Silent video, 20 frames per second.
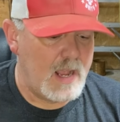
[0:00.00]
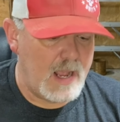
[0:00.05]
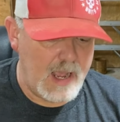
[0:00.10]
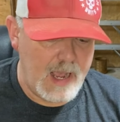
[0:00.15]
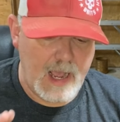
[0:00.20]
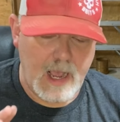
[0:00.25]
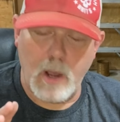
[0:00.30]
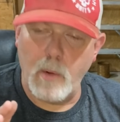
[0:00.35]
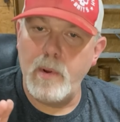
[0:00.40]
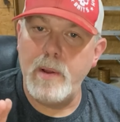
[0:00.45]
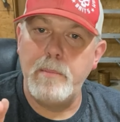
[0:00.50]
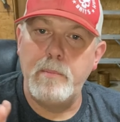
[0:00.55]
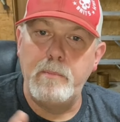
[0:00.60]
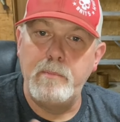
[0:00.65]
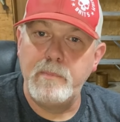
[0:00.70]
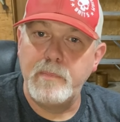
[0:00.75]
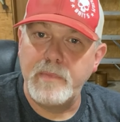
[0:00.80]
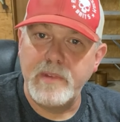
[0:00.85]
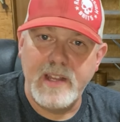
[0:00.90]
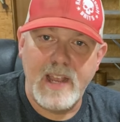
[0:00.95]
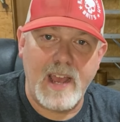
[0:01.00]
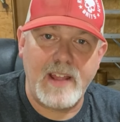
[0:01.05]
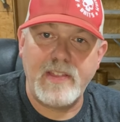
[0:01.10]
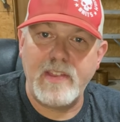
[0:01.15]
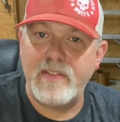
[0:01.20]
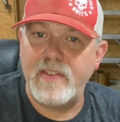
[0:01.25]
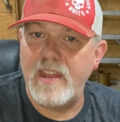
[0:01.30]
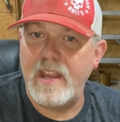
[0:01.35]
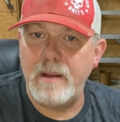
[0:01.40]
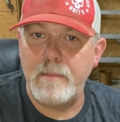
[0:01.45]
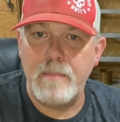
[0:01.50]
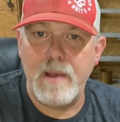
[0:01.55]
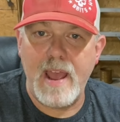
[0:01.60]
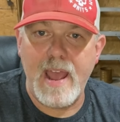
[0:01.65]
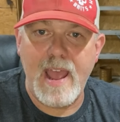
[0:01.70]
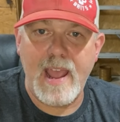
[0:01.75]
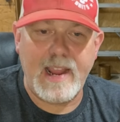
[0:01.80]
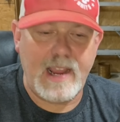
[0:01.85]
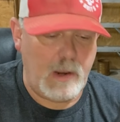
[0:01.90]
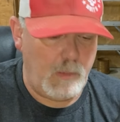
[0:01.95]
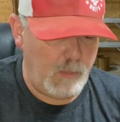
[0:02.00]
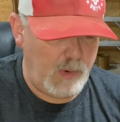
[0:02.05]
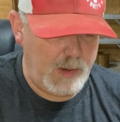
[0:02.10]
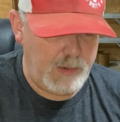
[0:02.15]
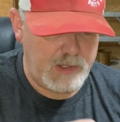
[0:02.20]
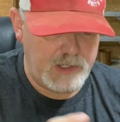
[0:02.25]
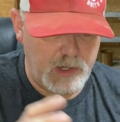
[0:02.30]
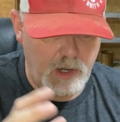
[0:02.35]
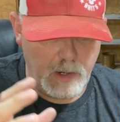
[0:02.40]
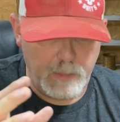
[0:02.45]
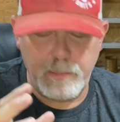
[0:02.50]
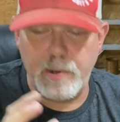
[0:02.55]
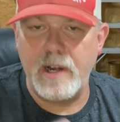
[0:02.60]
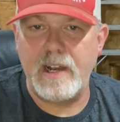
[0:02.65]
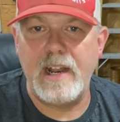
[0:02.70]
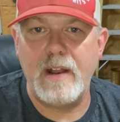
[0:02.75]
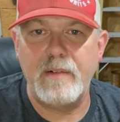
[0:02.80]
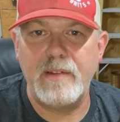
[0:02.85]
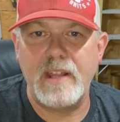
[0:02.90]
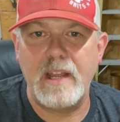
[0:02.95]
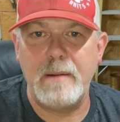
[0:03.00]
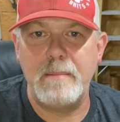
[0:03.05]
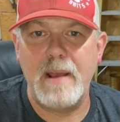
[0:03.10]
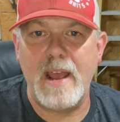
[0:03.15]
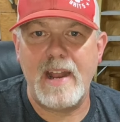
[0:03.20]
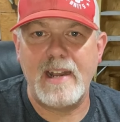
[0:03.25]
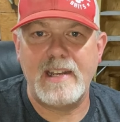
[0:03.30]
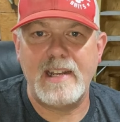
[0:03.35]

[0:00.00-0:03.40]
Uh, we got the thing back and we started putting everything back